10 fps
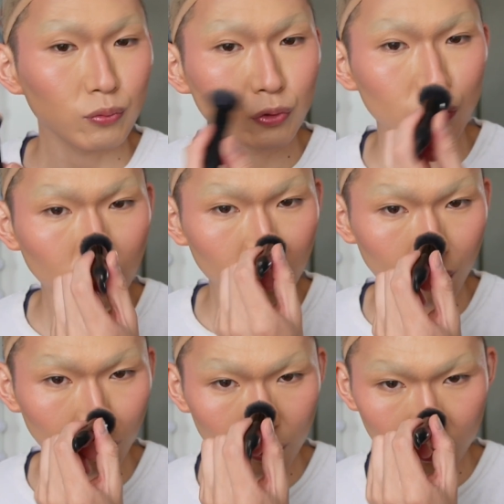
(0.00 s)
usually
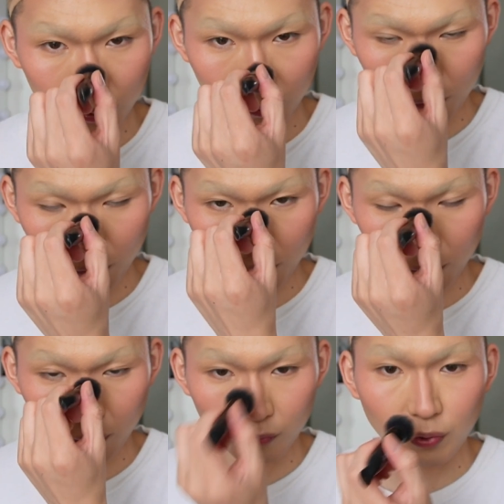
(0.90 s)
do this
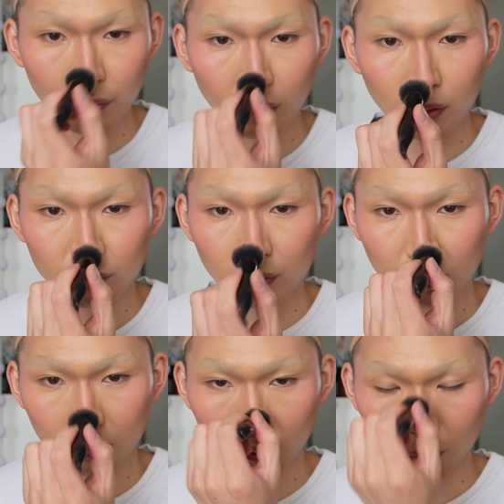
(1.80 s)
very
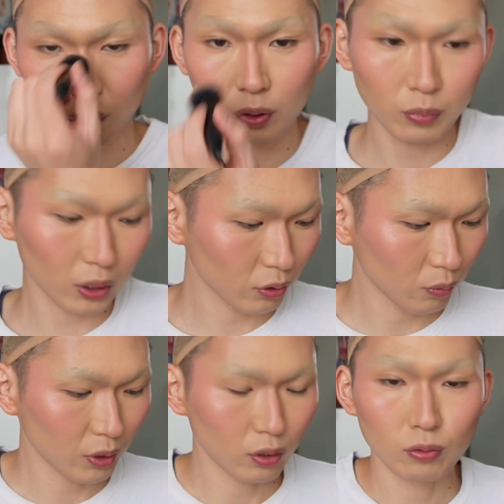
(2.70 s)
often, like putting blush on
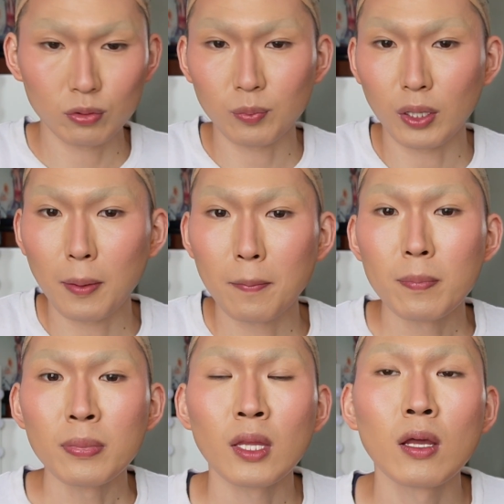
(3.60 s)
my nose, but
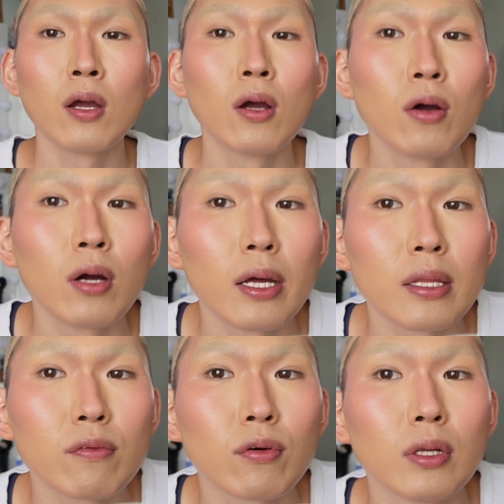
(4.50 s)
I
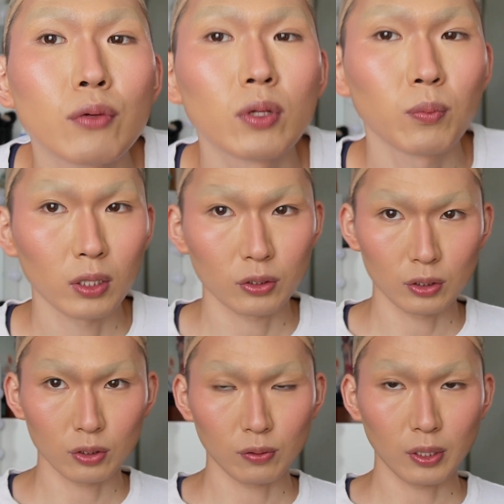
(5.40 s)
think for liquid blush
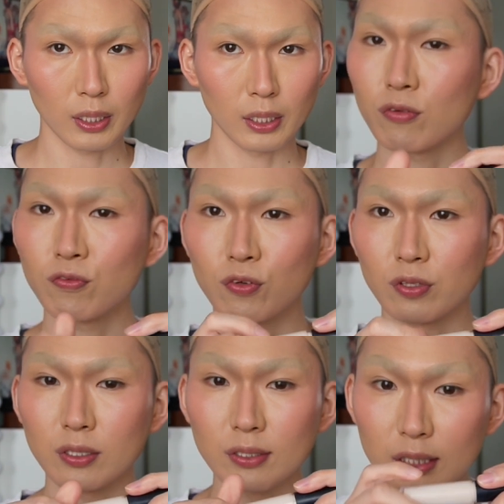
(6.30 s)
it's okay. For
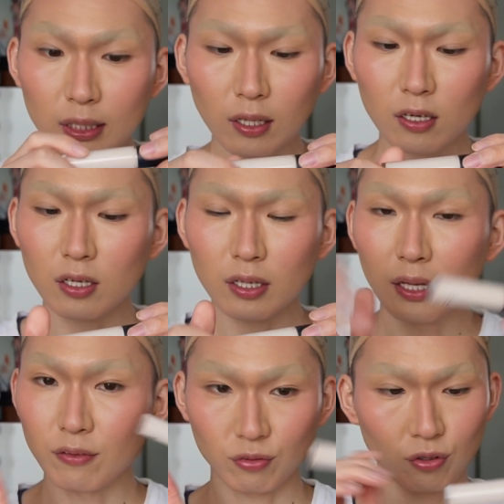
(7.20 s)
concealer
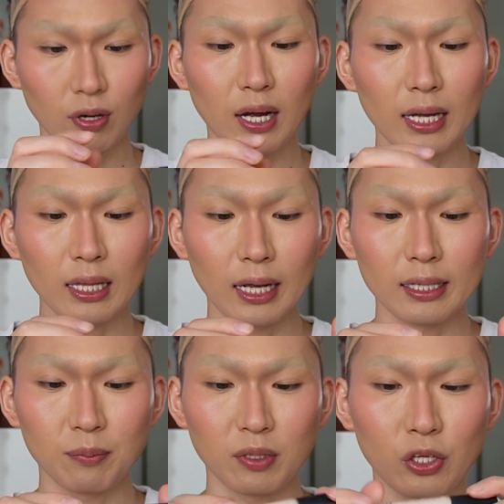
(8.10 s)
and to
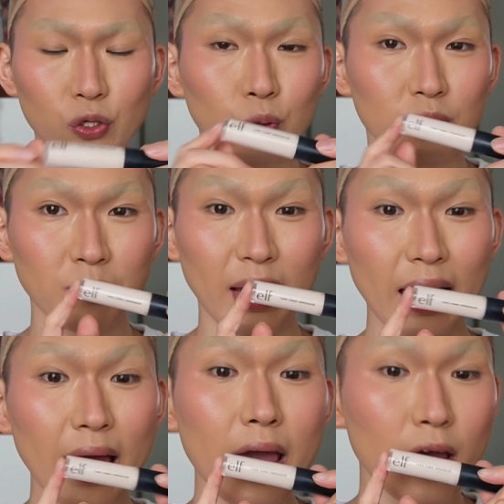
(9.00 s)
highlight, I'm gonna use my
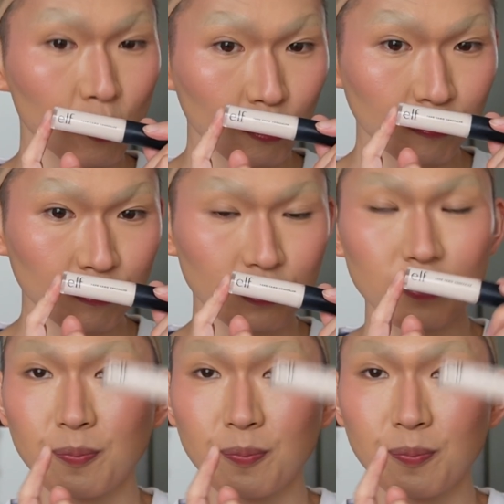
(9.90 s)
e.l.f.